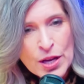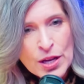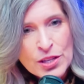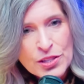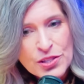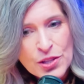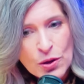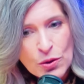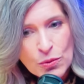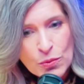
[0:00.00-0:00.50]

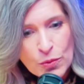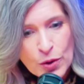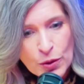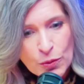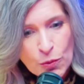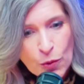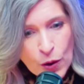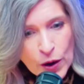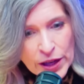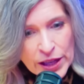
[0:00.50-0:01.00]
So we're
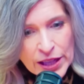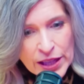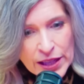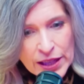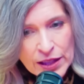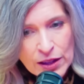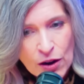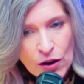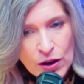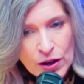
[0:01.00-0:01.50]

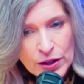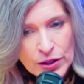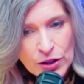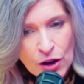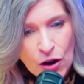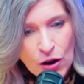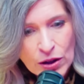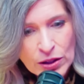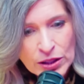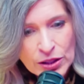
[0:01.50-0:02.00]
working on
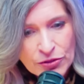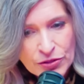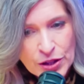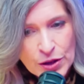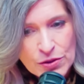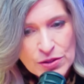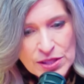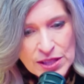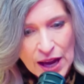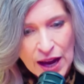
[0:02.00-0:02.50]
all of
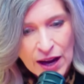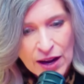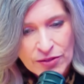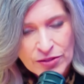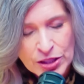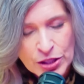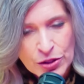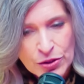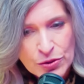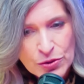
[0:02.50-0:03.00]
those
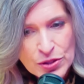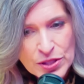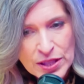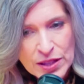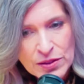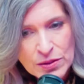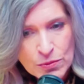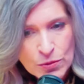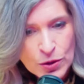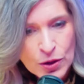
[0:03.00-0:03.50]
avenues,
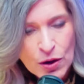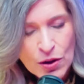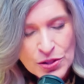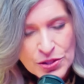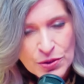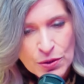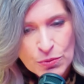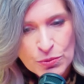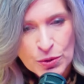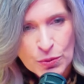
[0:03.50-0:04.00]
and then we're
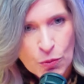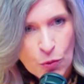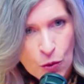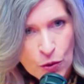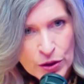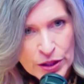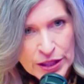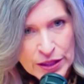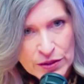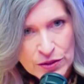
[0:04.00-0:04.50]
also
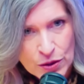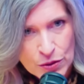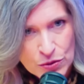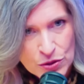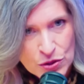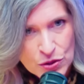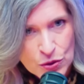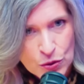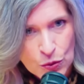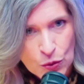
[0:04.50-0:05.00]
rewarding those
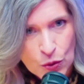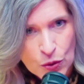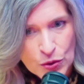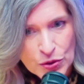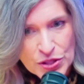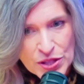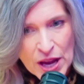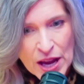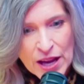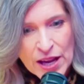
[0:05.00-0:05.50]

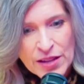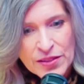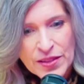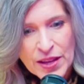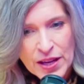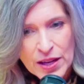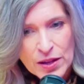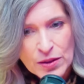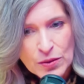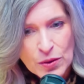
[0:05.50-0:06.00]
schools
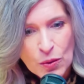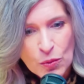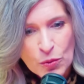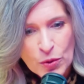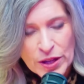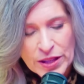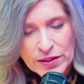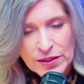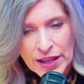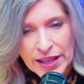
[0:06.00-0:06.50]
that
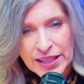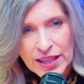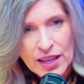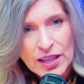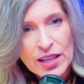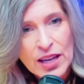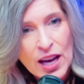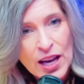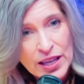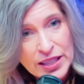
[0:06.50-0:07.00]
with like
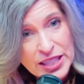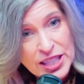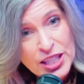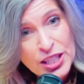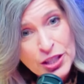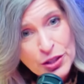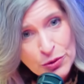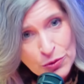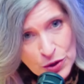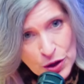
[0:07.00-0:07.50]
a
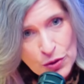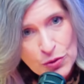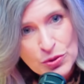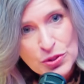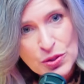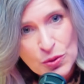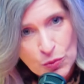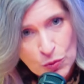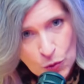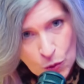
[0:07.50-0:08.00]

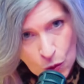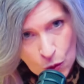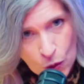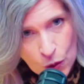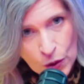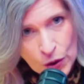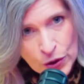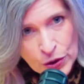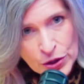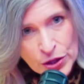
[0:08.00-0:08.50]
heroes
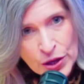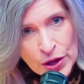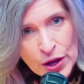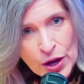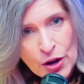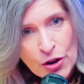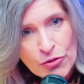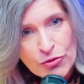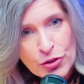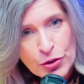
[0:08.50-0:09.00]
award
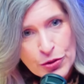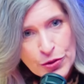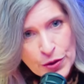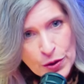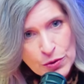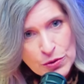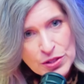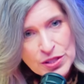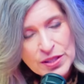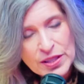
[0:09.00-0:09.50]
for
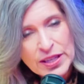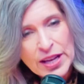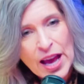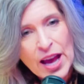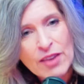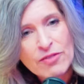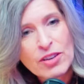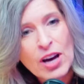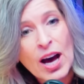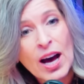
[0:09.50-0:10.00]
those that
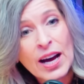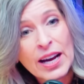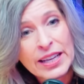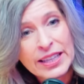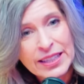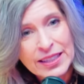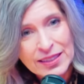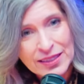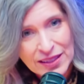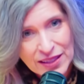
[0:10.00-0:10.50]
have high
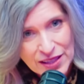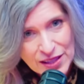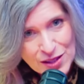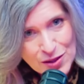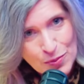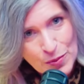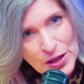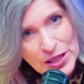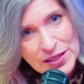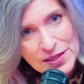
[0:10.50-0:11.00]

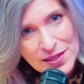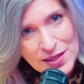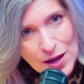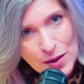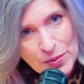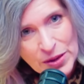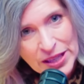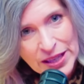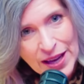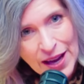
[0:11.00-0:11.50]
enlistments
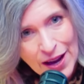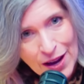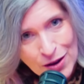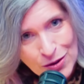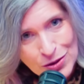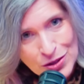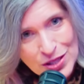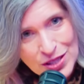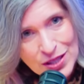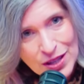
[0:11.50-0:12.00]
coming
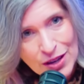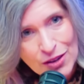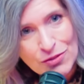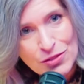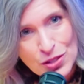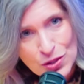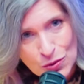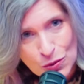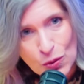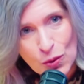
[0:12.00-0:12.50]
out of
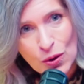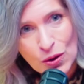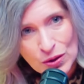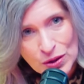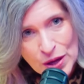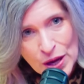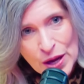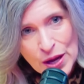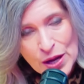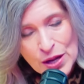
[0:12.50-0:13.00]
school.
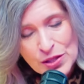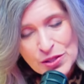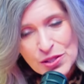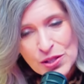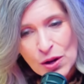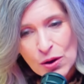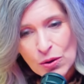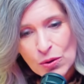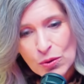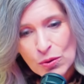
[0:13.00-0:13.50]

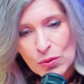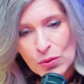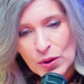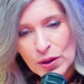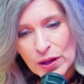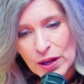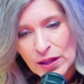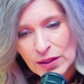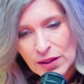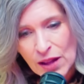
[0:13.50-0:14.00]
So
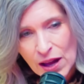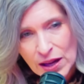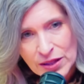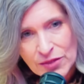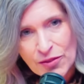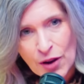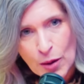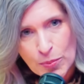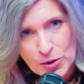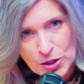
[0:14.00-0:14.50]
a lot
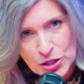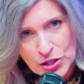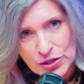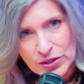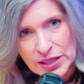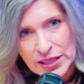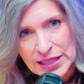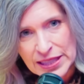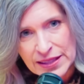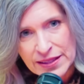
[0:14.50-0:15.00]
of
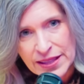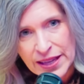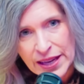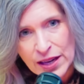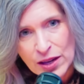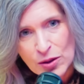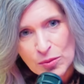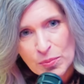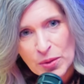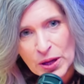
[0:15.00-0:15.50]
opportunity
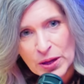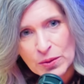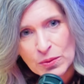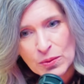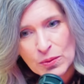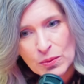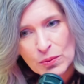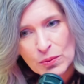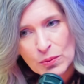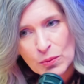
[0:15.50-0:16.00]
there, but
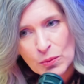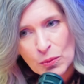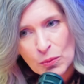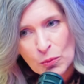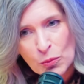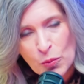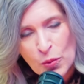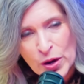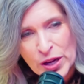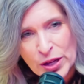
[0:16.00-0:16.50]

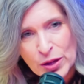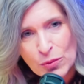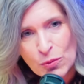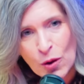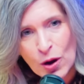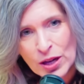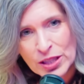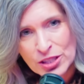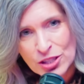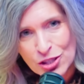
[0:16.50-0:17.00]
we
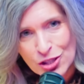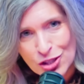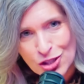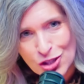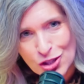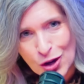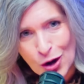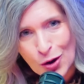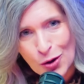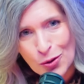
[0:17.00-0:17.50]
want to
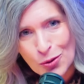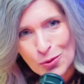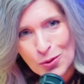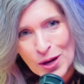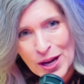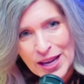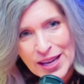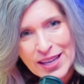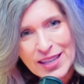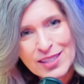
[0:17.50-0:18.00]
show
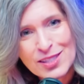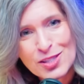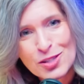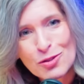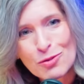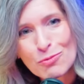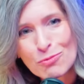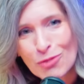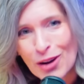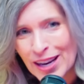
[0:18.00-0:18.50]
it's
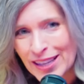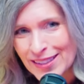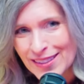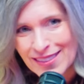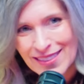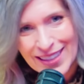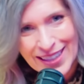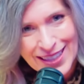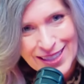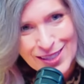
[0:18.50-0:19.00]
the right
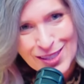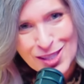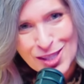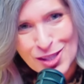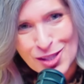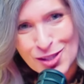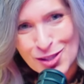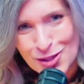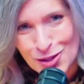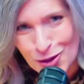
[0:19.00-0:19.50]
thing to
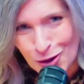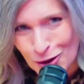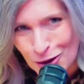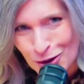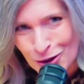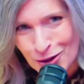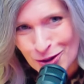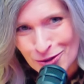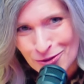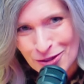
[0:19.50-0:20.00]

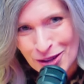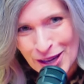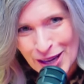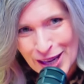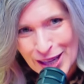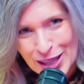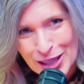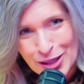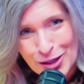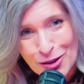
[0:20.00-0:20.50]
serve.
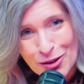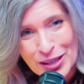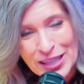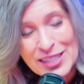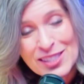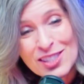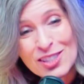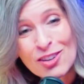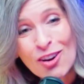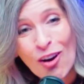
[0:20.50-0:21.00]

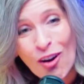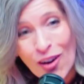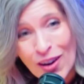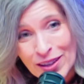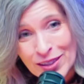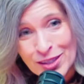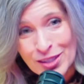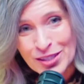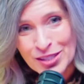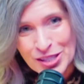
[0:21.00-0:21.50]
It's an
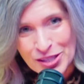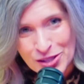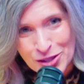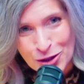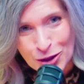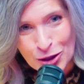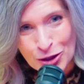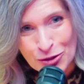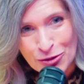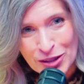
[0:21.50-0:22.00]
honor to
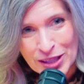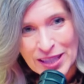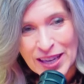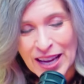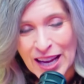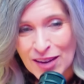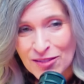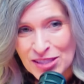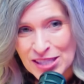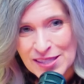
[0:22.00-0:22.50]
serve. And I
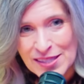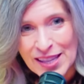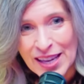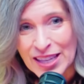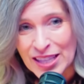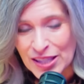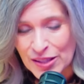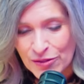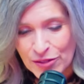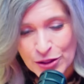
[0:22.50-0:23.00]
have to say,
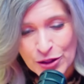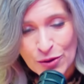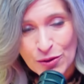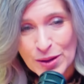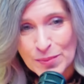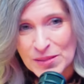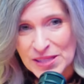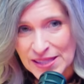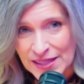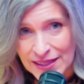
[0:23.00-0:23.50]
even though
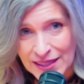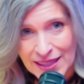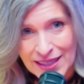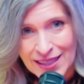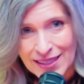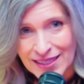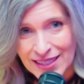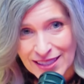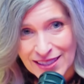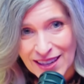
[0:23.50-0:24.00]
I'm sitting
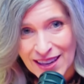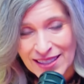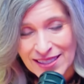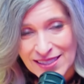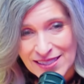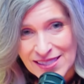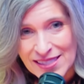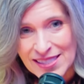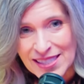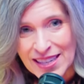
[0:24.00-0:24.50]
in the
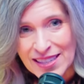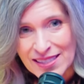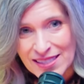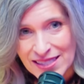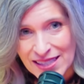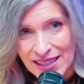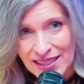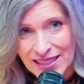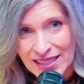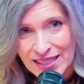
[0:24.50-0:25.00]
United States
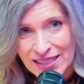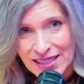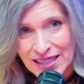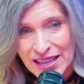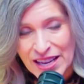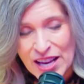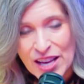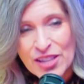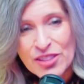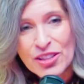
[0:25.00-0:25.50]
Senate,
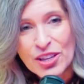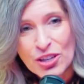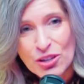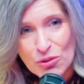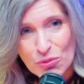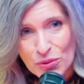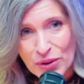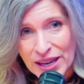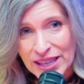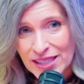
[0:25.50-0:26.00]
the
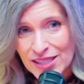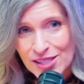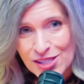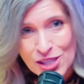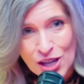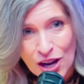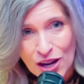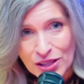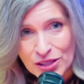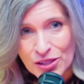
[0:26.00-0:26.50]

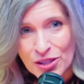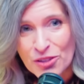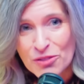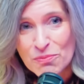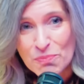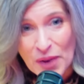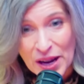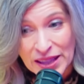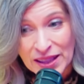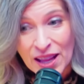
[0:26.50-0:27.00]
greatest honor
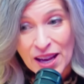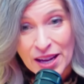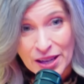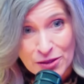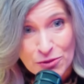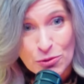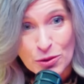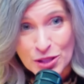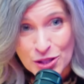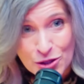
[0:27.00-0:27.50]
of my
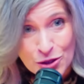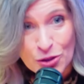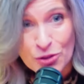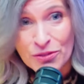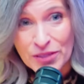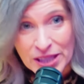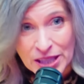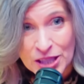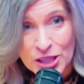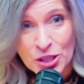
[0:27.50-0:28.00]
life was
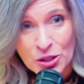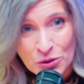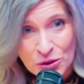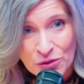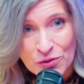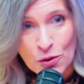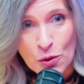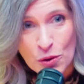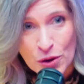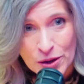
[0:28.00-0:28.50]
serving in
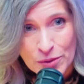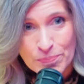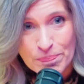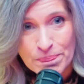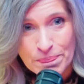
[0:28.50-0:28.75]
uniform.